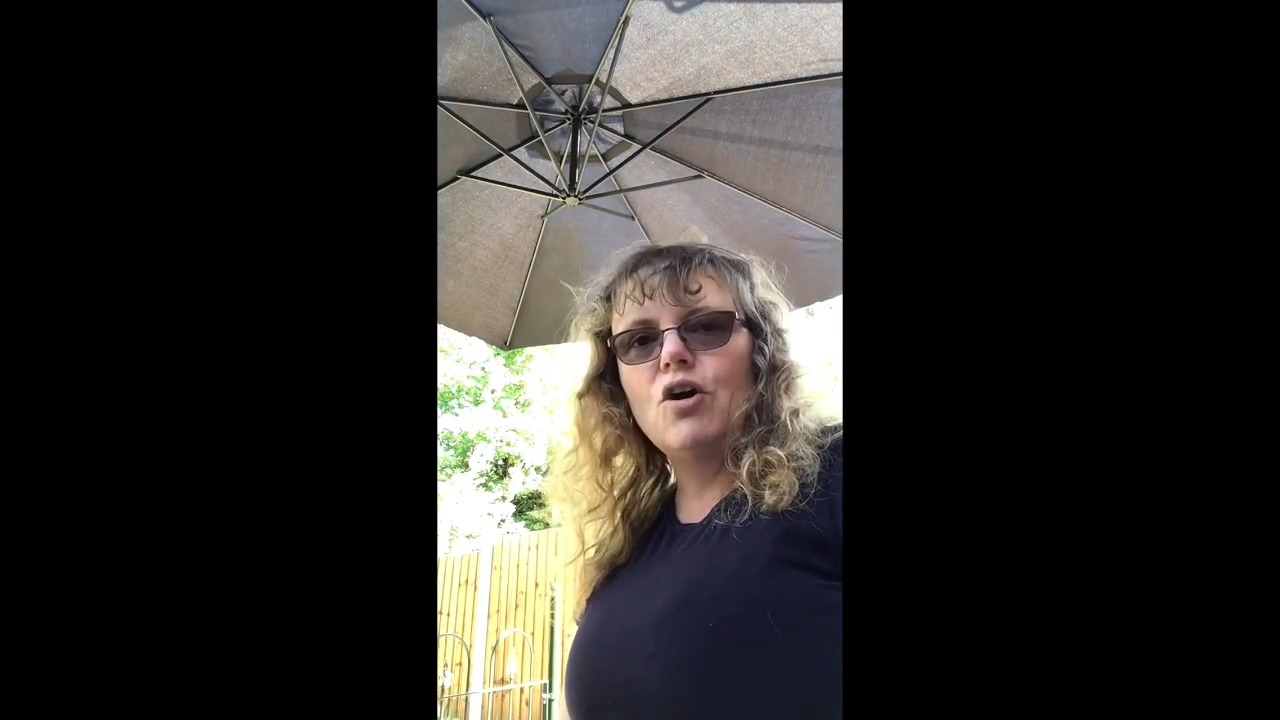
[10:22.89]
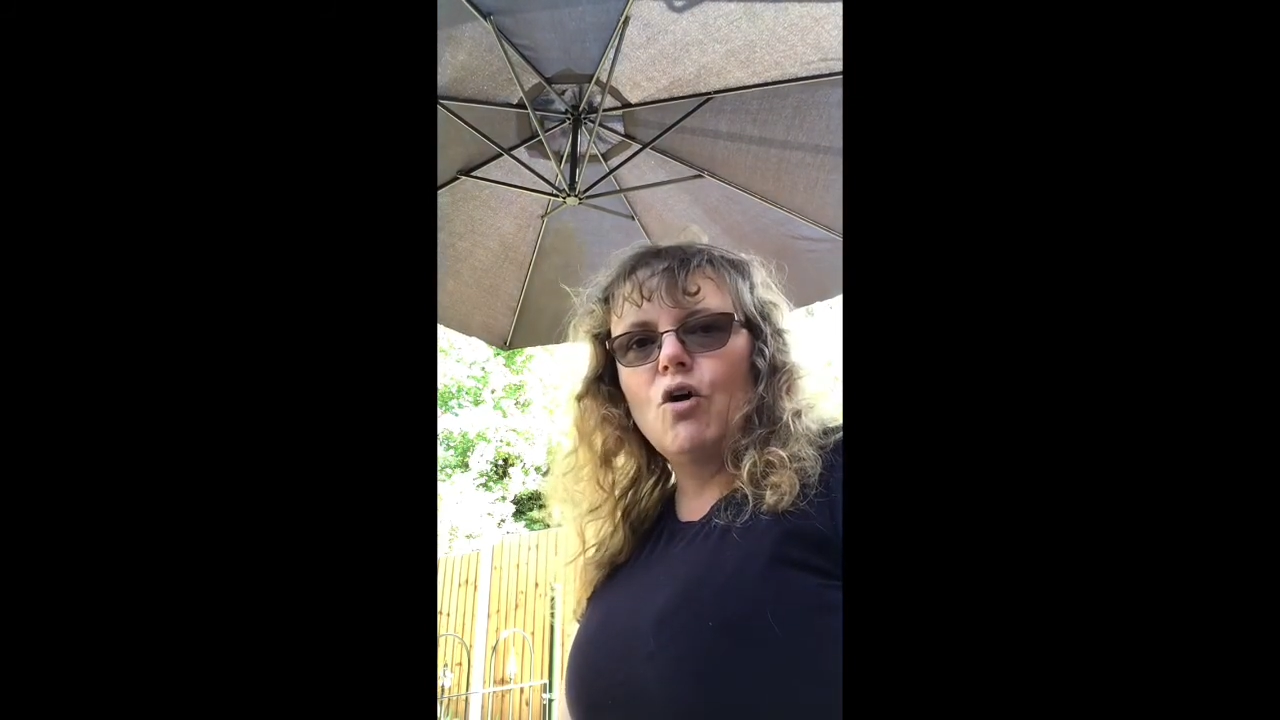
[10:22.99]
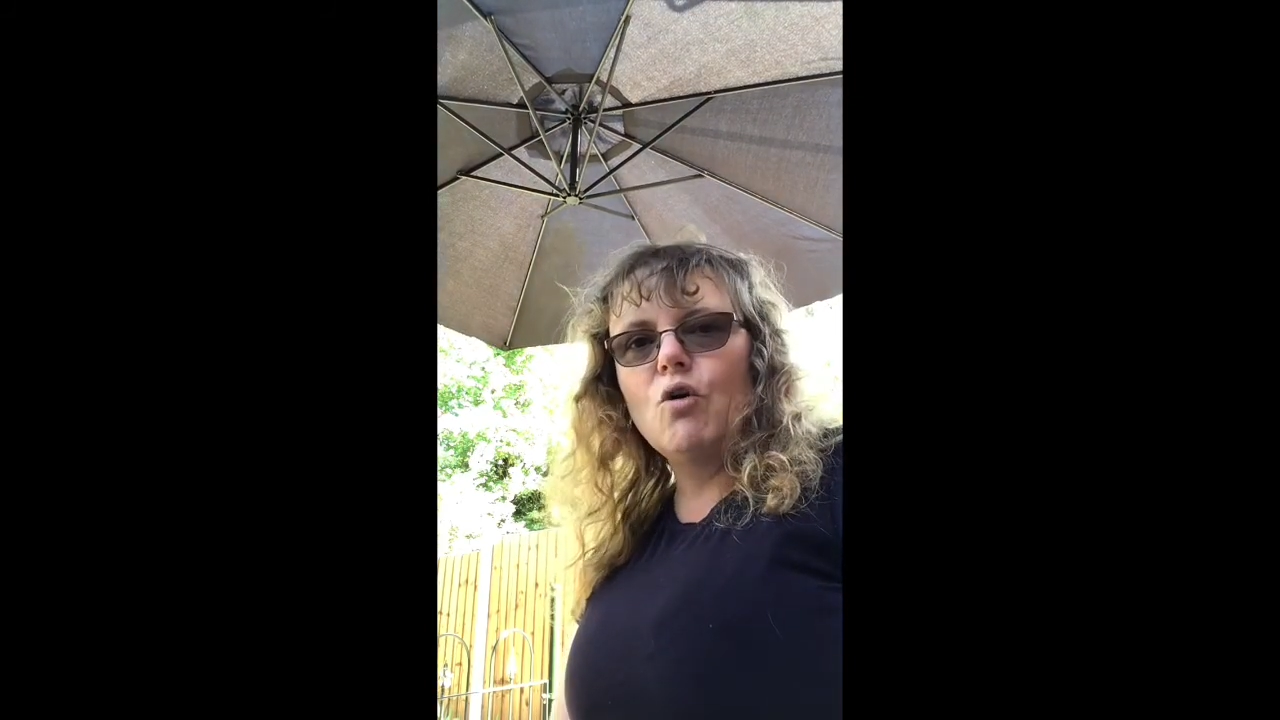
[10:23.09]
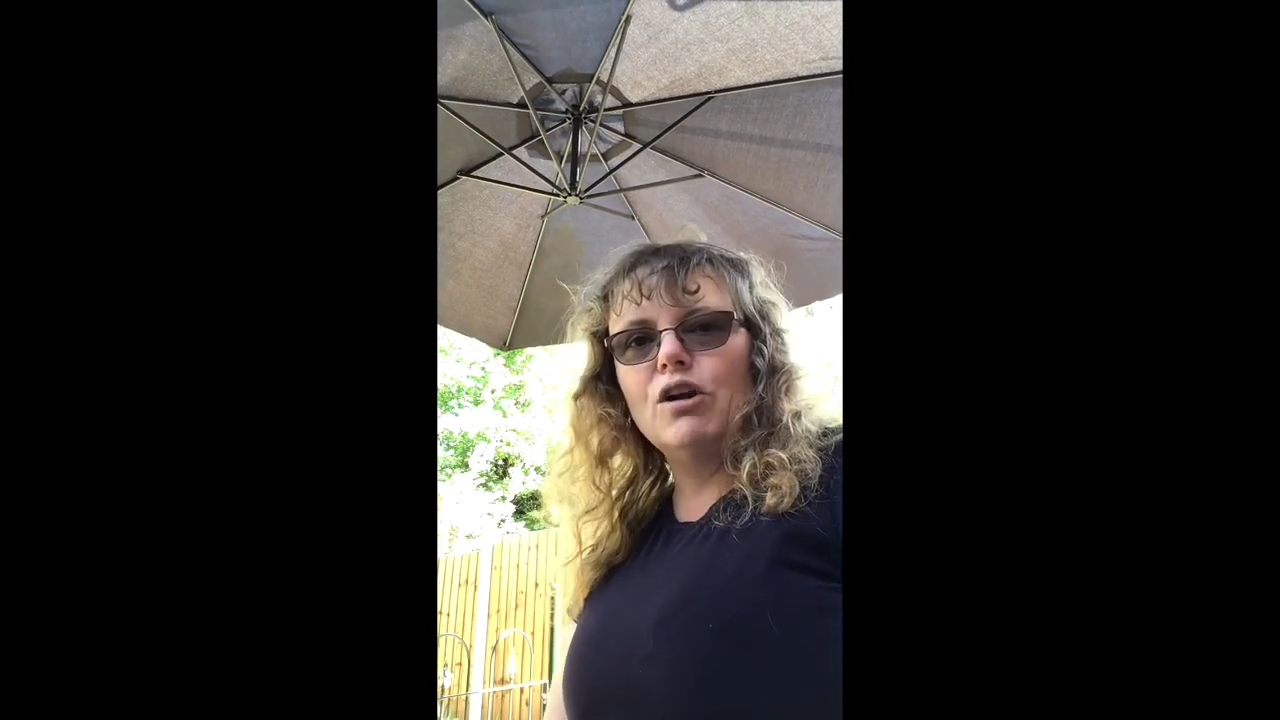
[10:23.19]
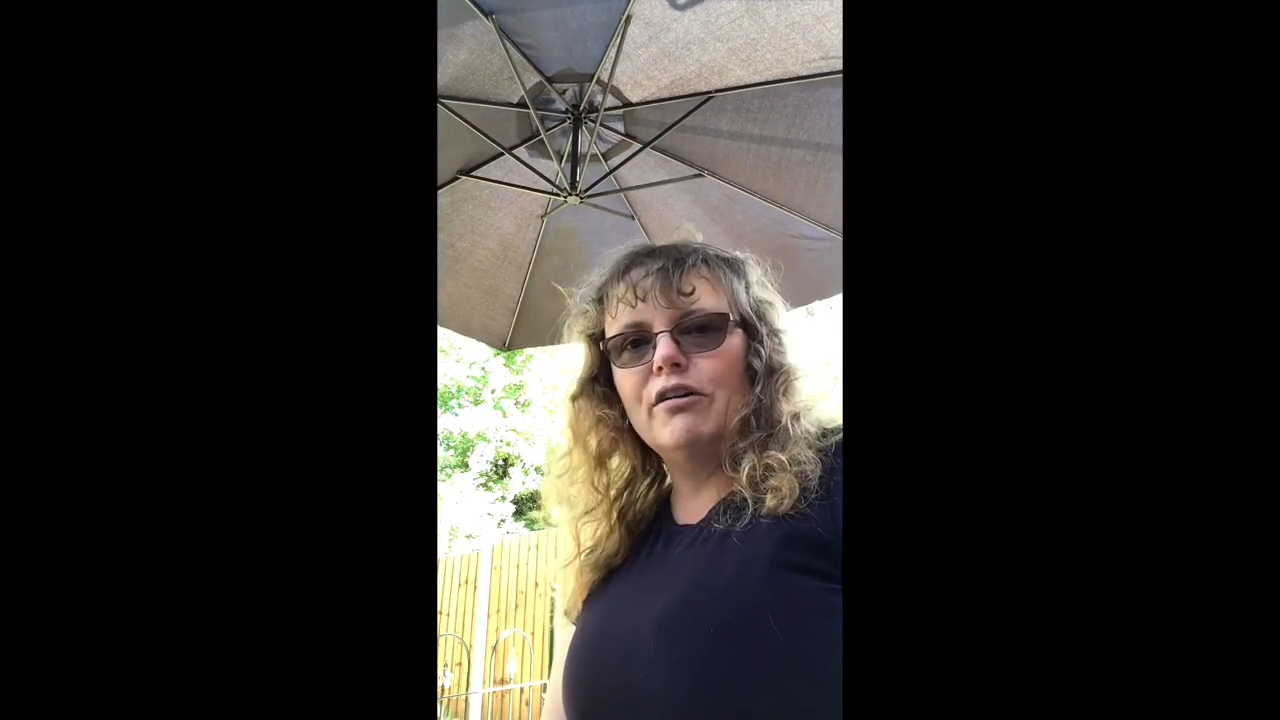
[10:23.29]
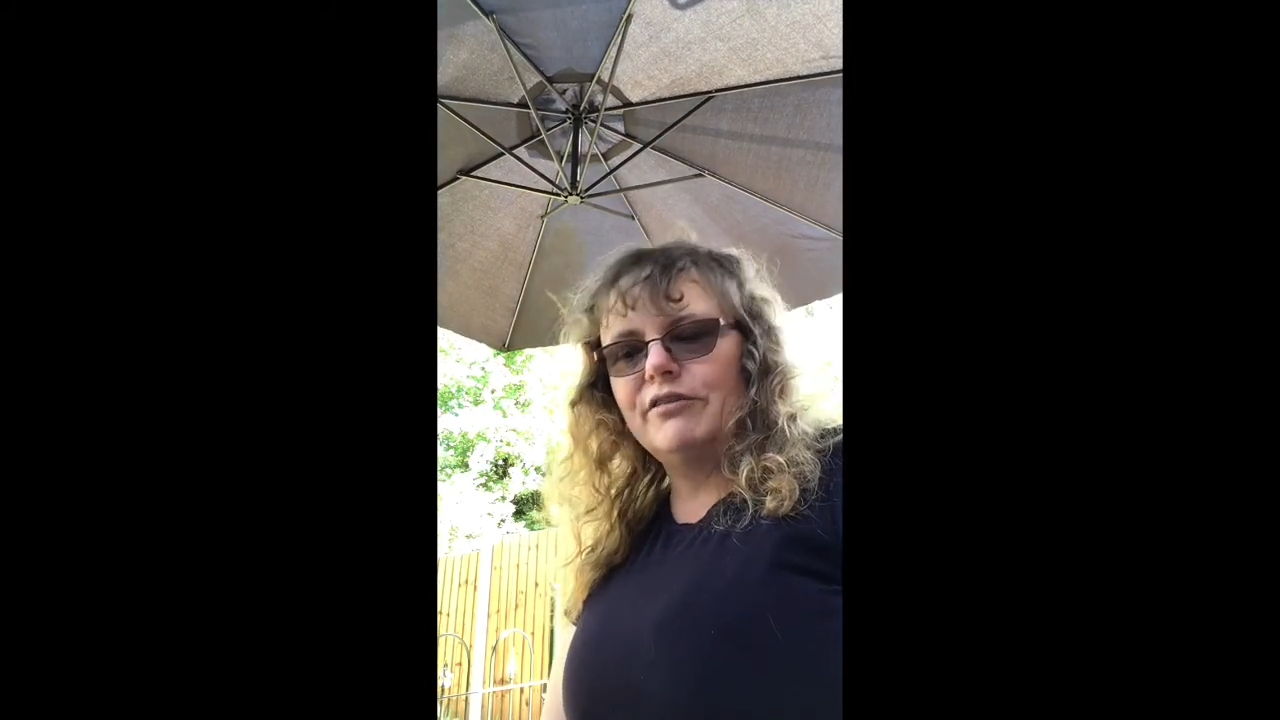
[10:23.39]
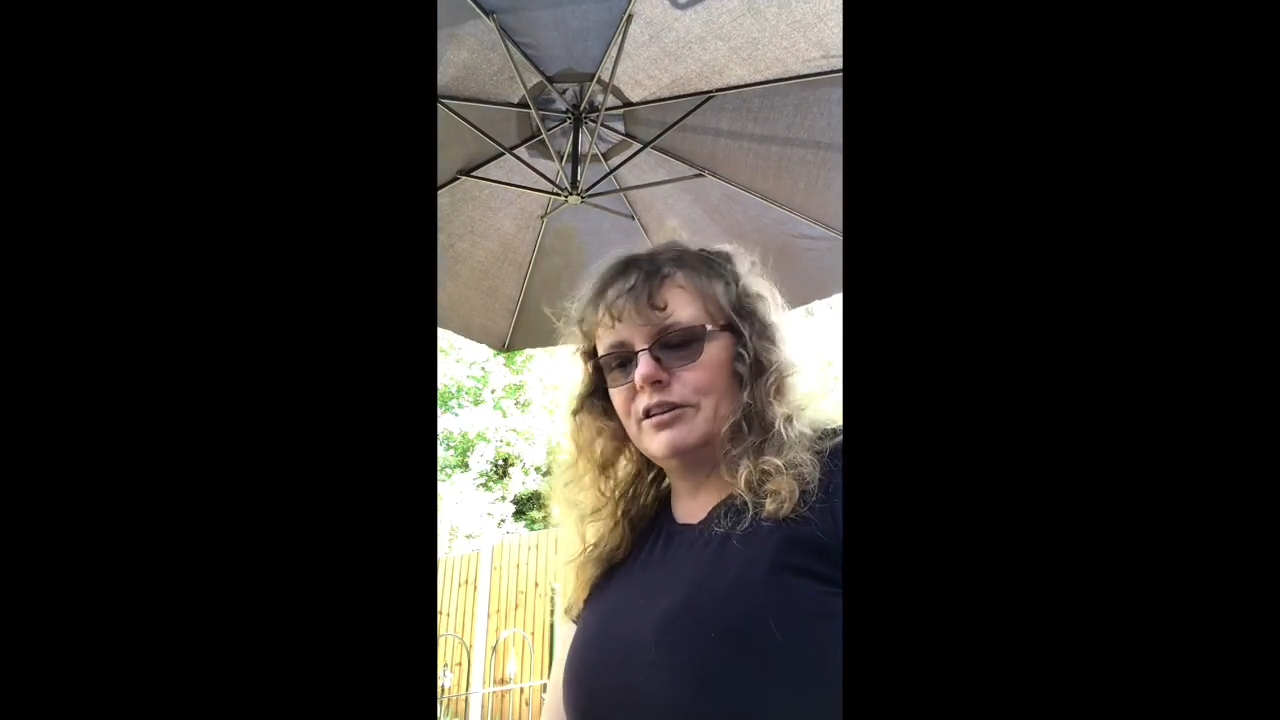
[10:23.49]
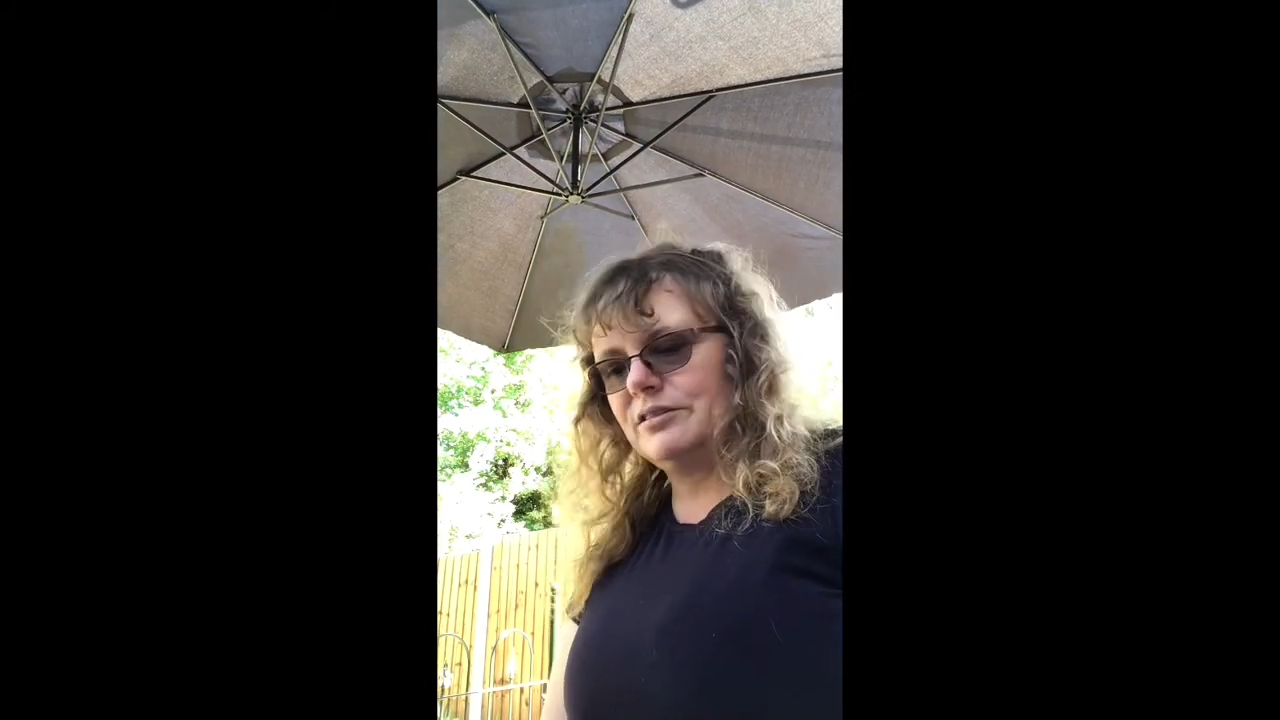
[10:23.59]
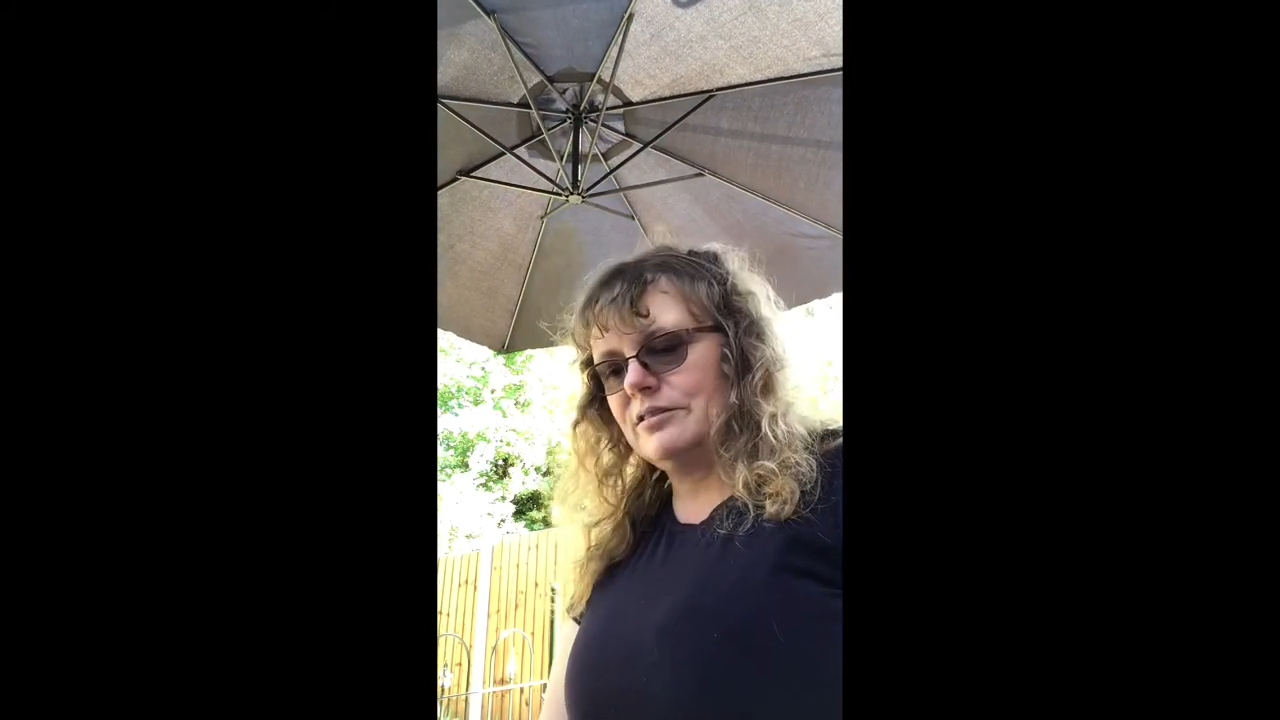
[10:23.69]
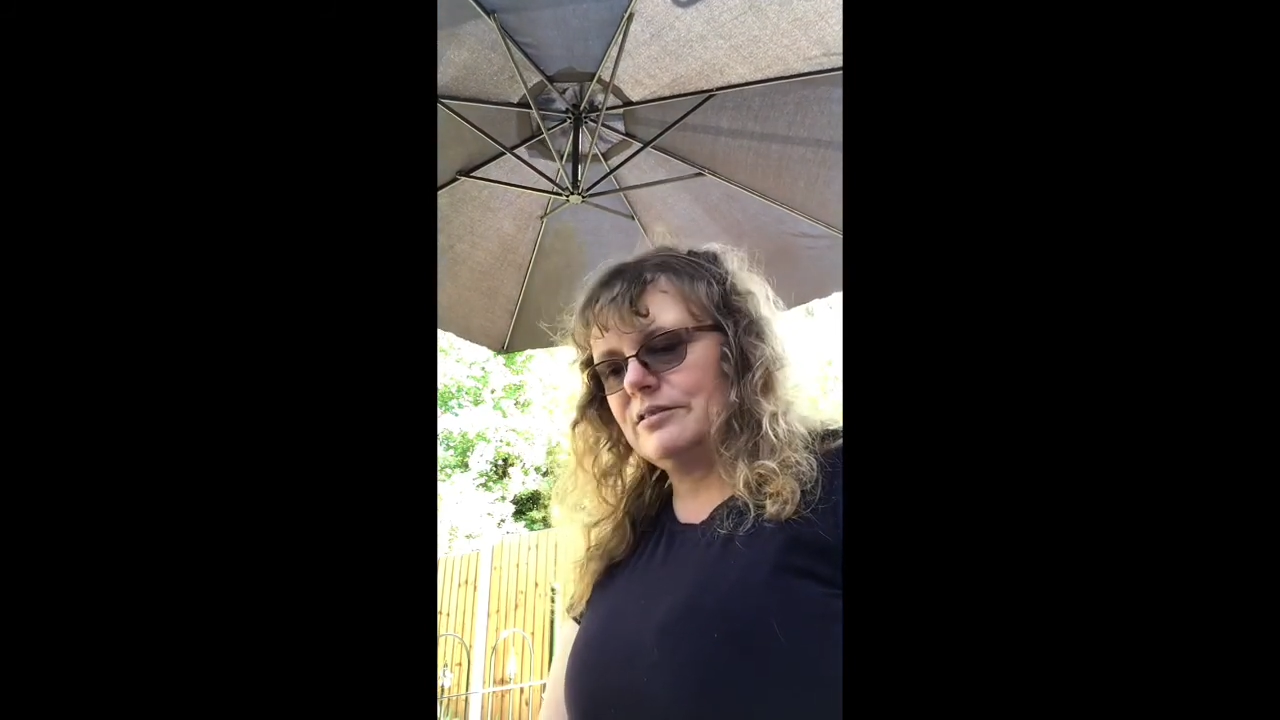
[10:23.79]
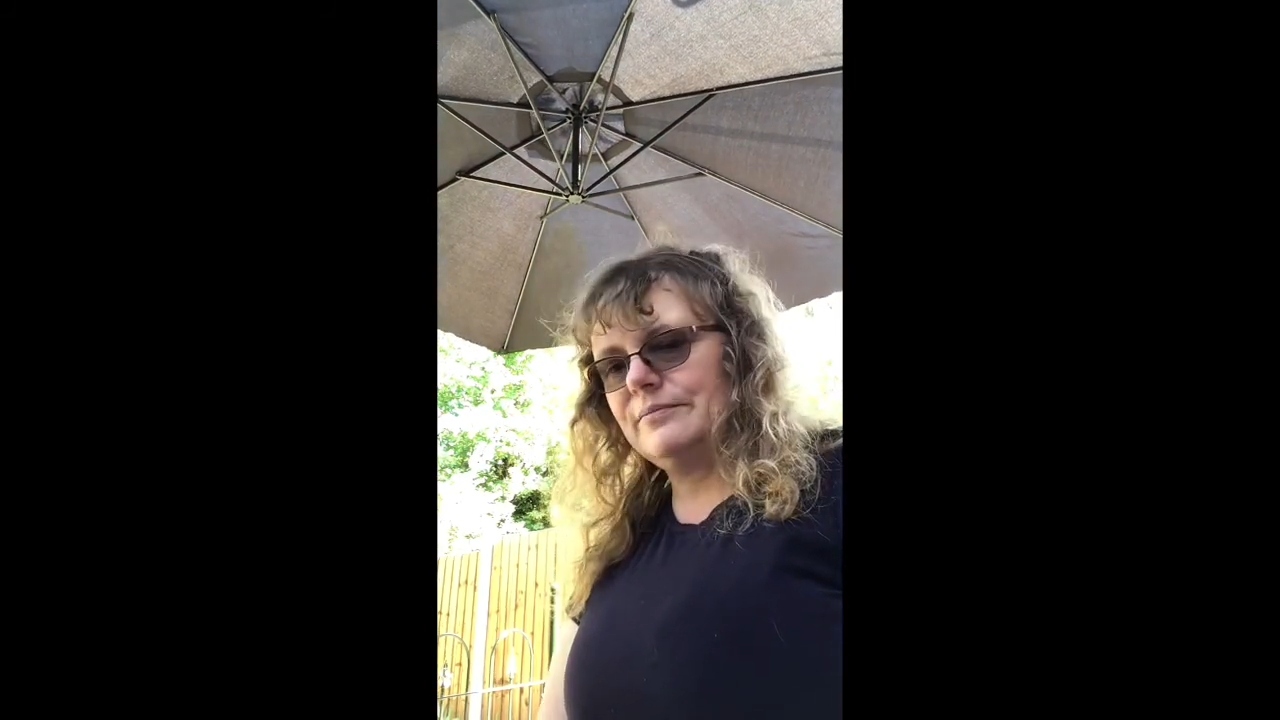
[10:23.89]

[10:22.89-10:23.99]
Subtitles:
all of us.